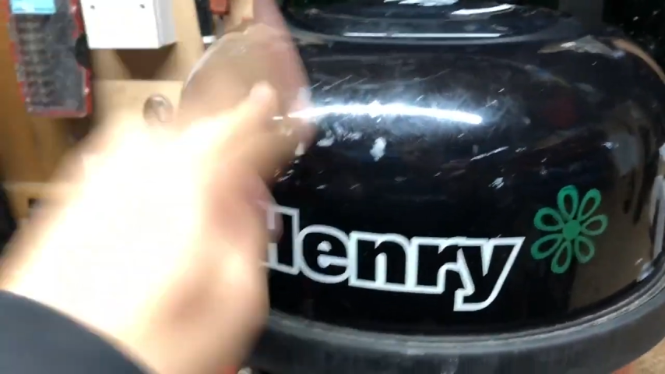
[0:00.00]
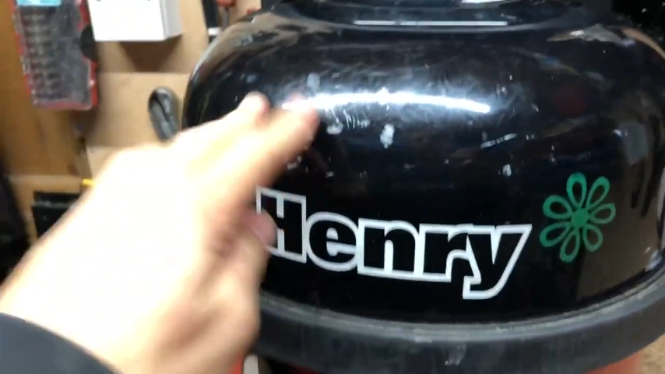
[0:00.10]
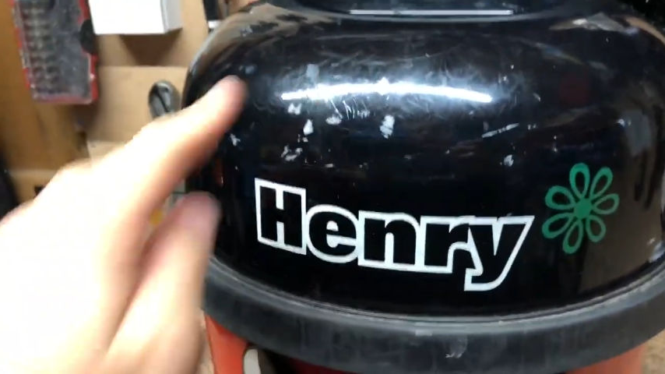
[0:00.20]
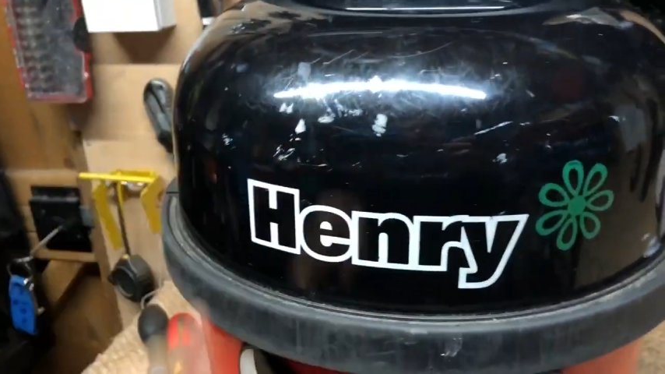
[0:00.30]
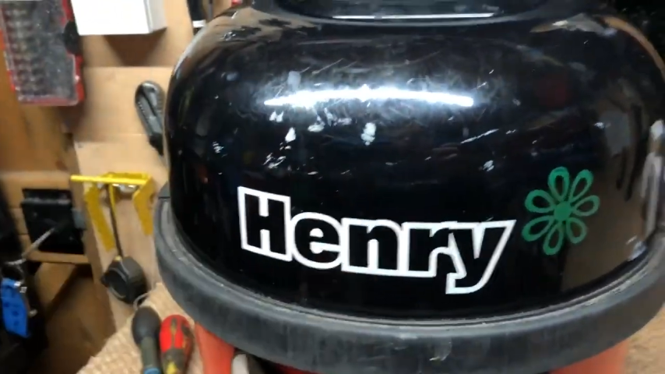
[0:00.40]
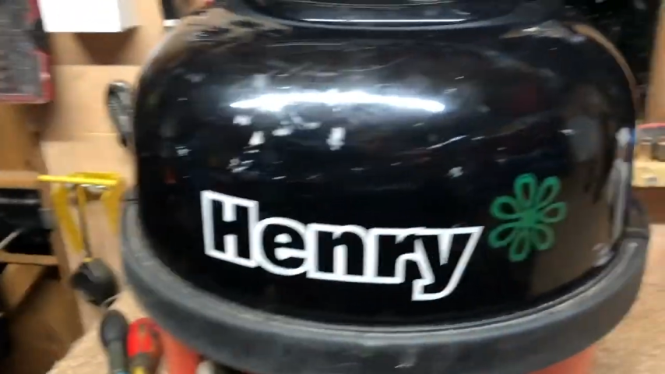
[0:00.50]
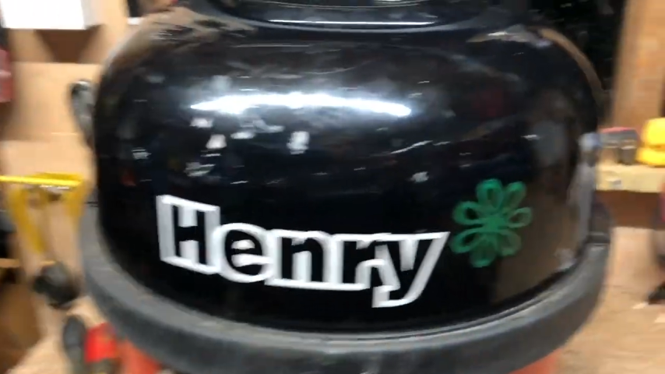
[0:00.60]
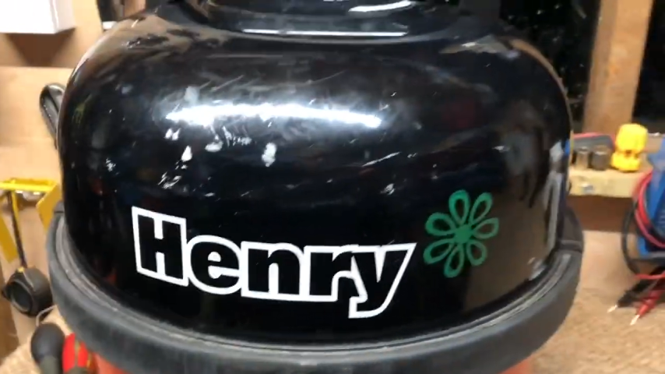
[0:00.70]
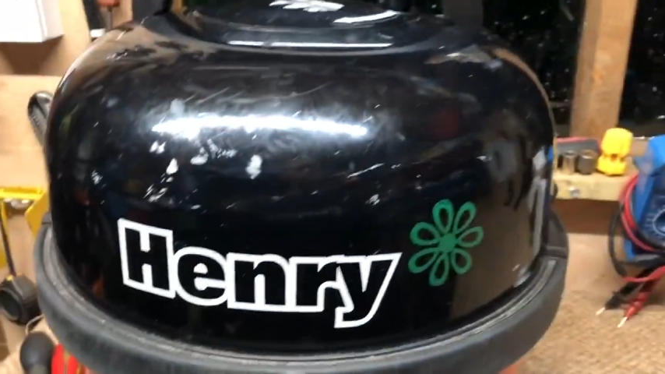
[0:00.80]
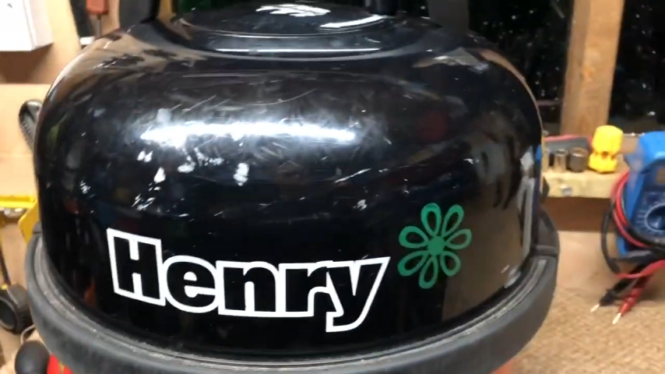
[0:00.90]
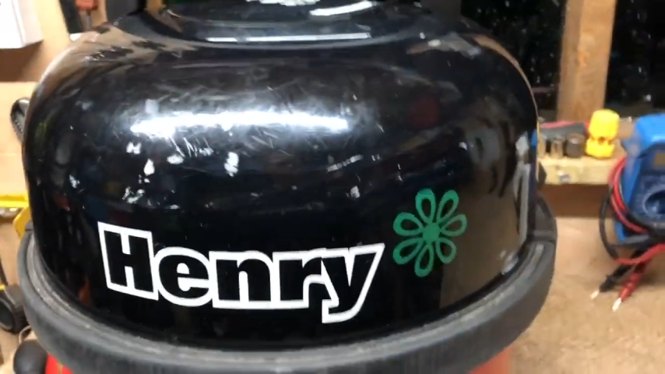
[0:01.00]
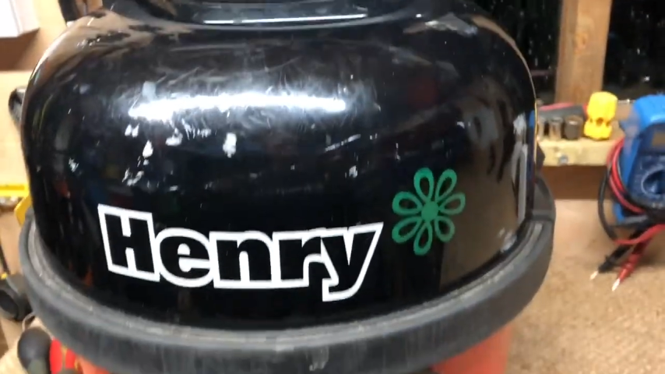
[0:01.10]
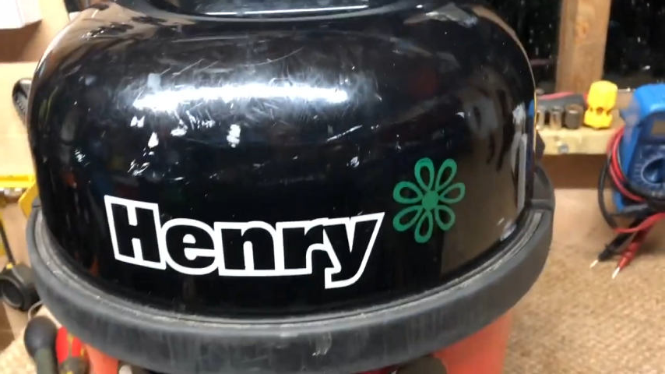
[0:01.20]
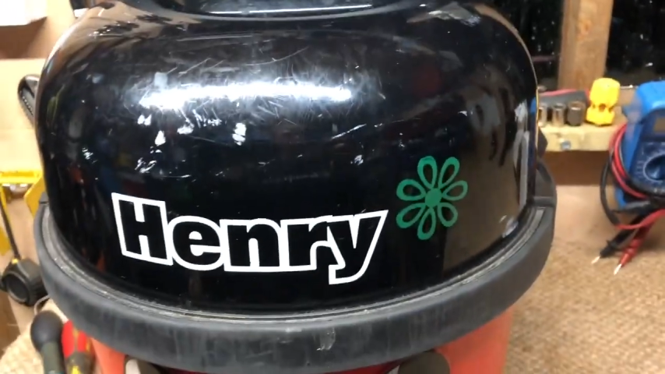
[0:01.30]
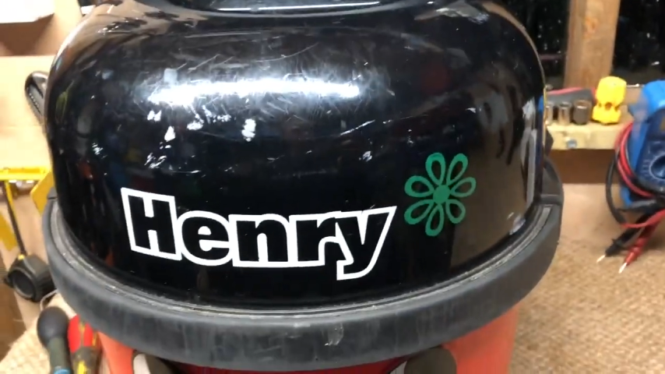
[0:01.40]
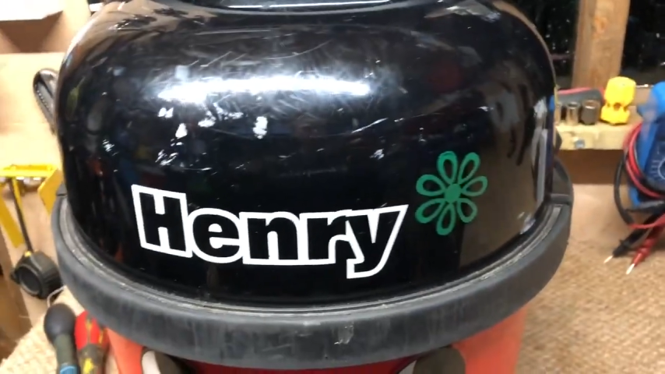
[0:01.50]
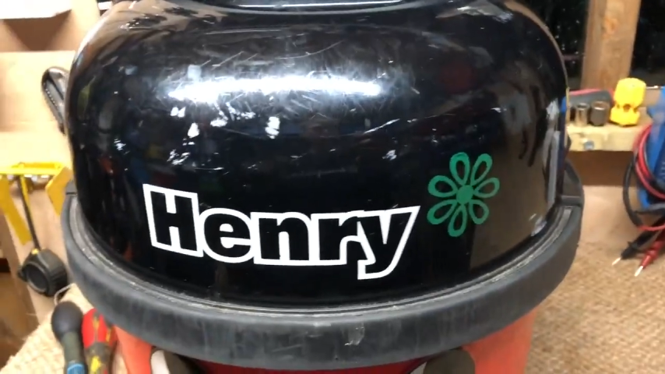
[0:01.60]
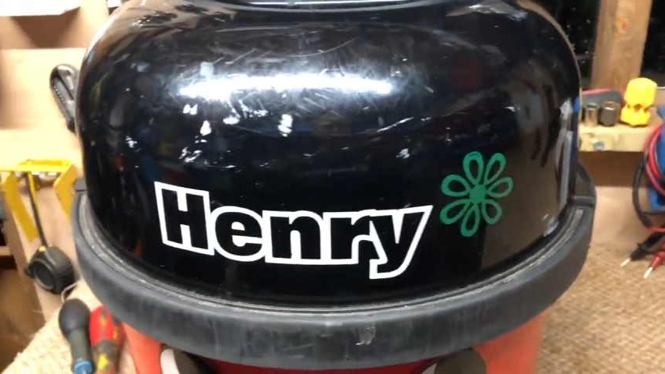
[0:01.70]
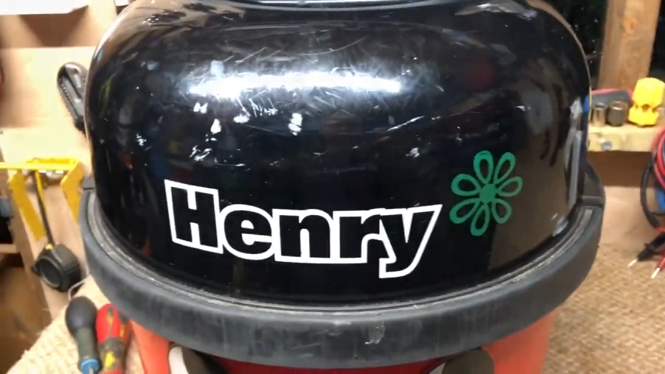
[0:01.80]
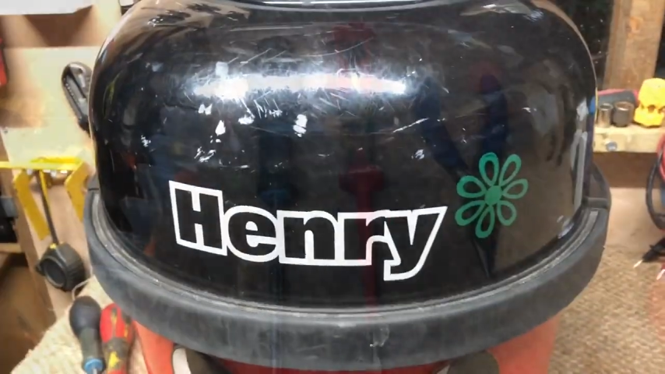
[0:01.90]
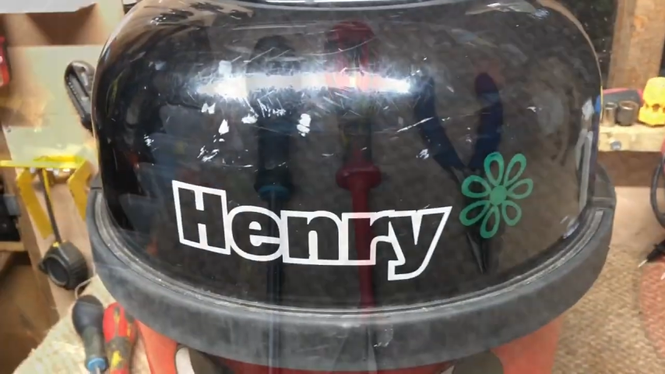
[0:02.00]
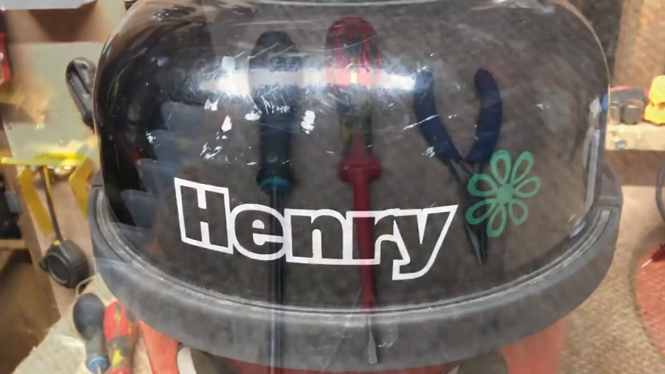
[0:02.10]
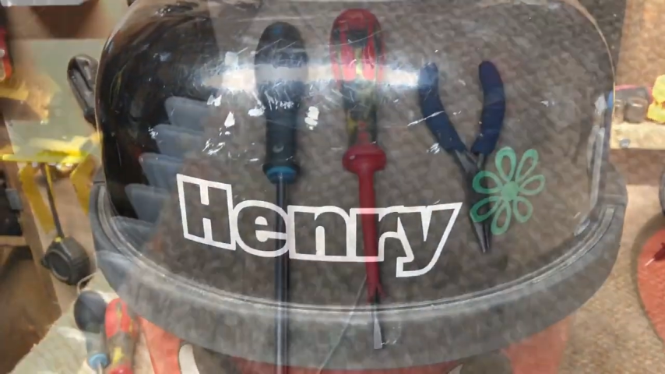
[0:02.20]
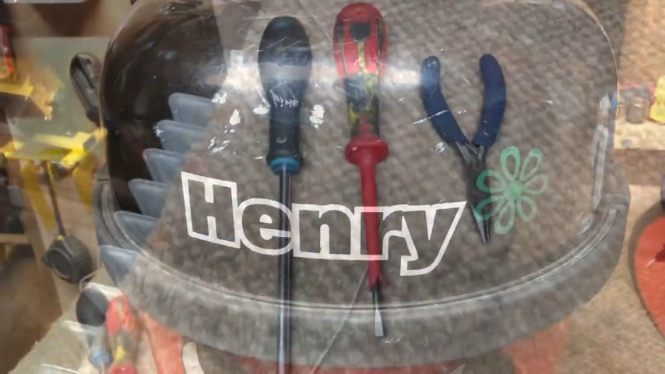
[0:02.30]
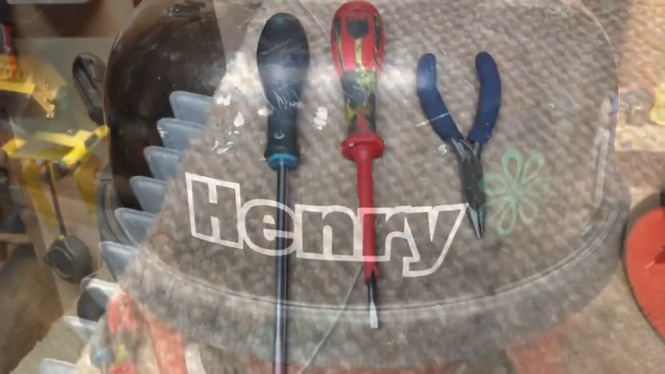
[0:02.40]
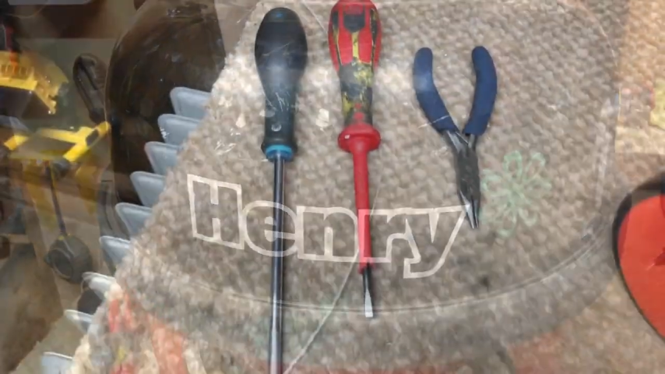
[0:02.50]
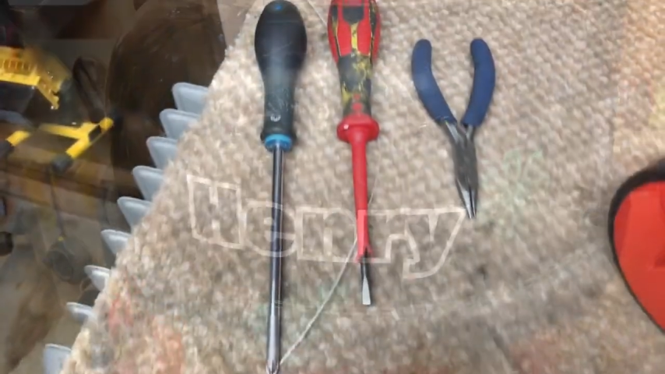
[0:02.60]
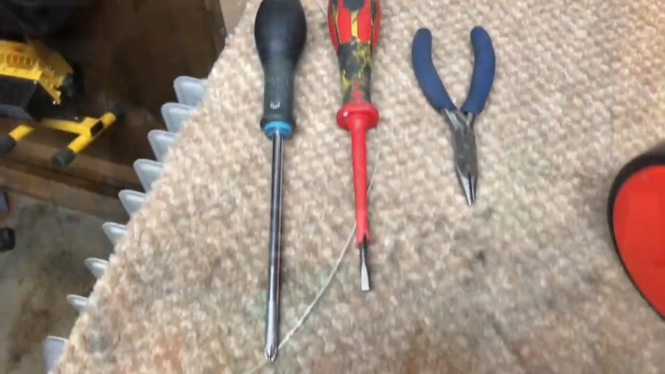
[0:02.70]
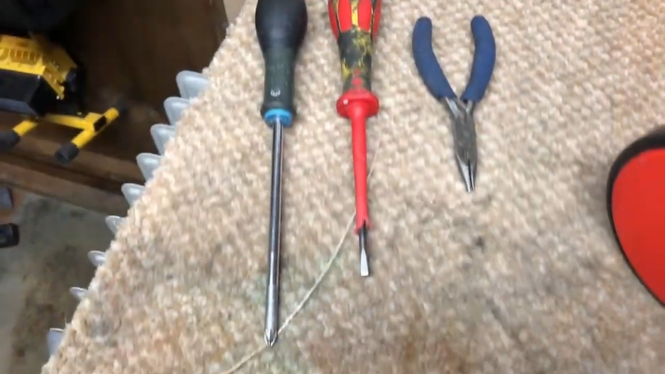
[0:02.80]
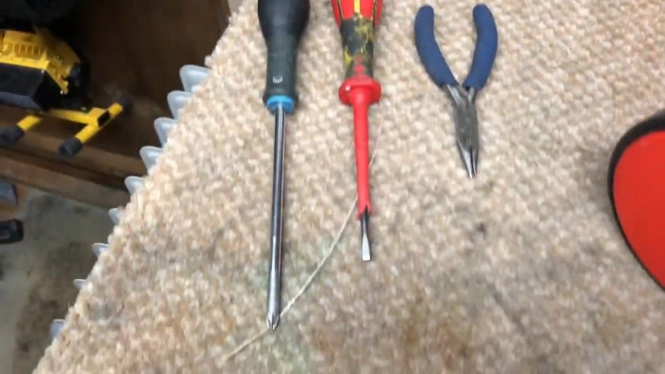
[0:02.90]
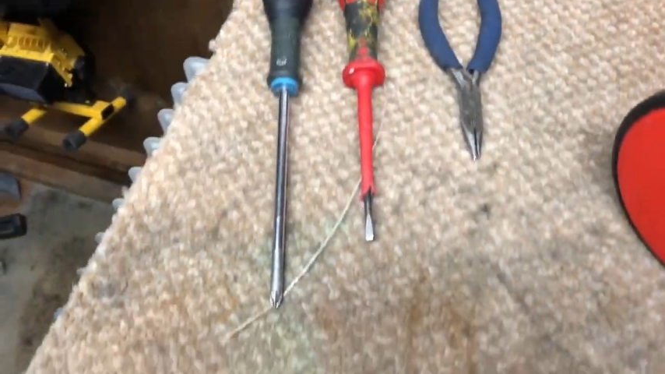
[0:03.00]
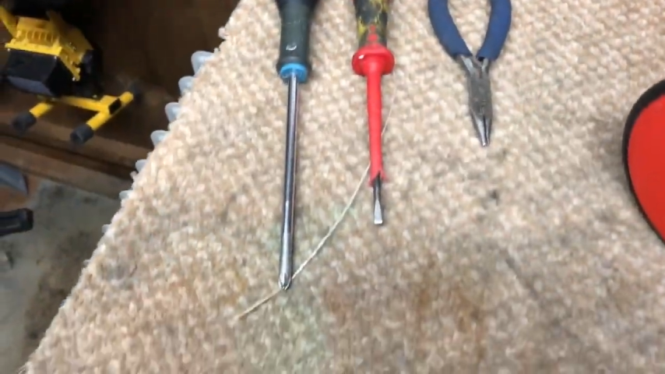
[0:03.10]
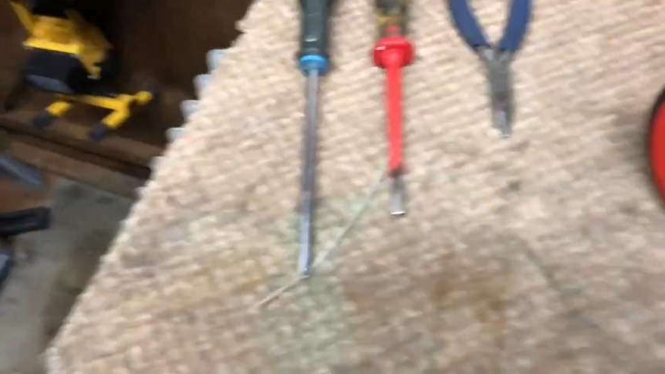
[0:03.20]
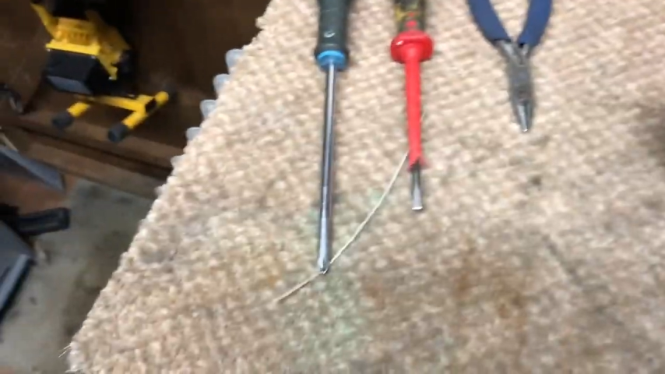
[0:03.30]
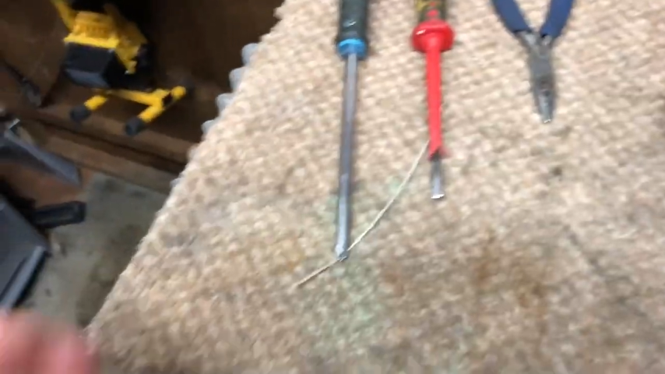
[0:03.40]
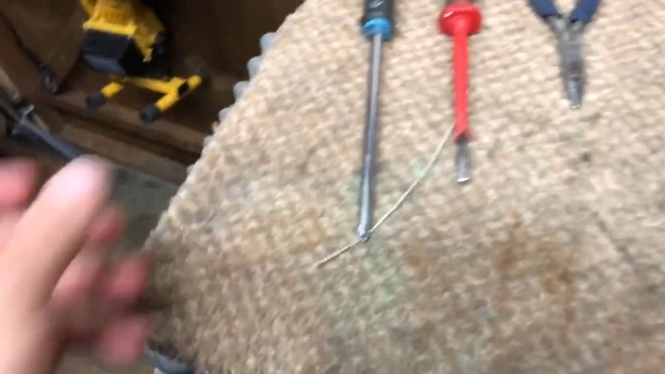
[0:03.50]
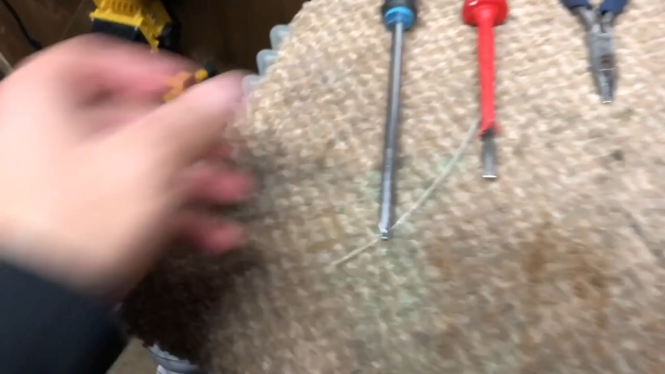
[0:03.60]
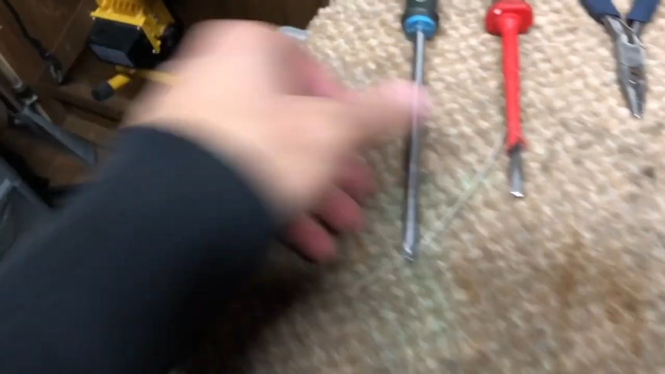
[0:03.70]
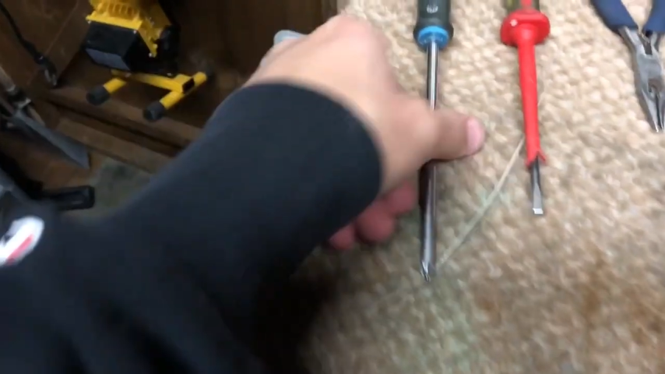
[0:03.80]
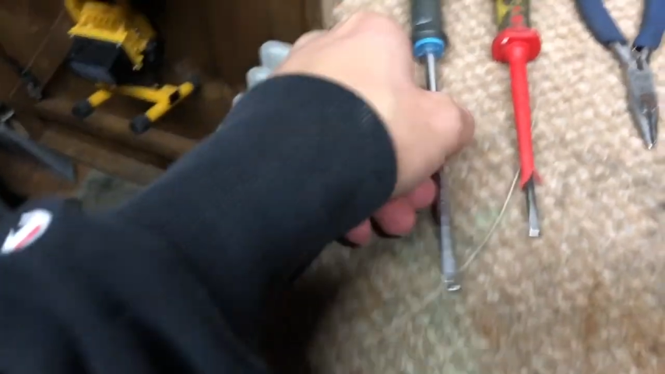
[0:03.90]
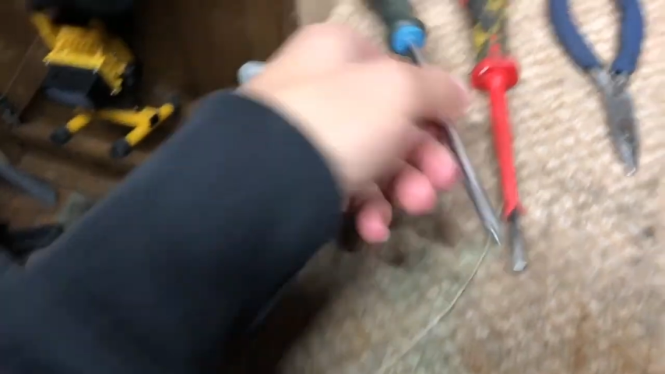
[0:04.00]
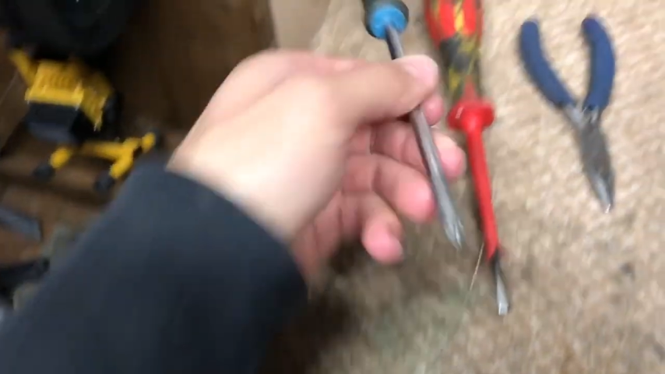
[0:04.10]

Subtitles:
No face is visible, so there are no lips to read.